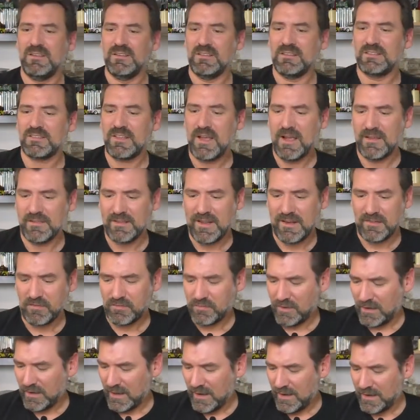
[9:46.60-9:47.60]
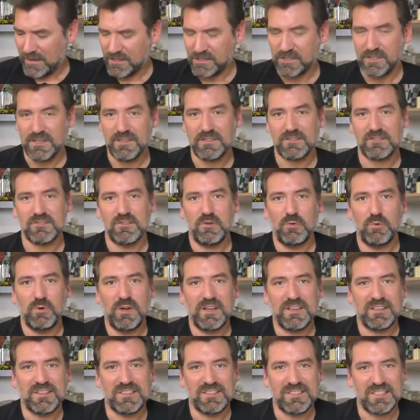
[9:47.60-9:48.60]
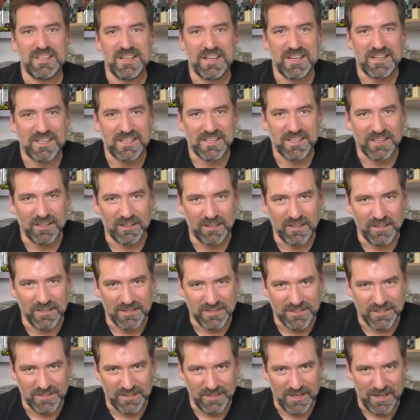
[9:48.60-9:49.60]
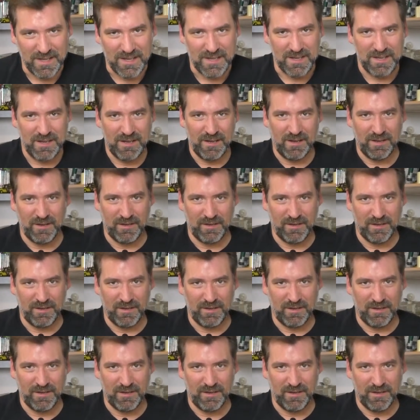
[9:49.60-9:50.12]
Size extra large is ridiculously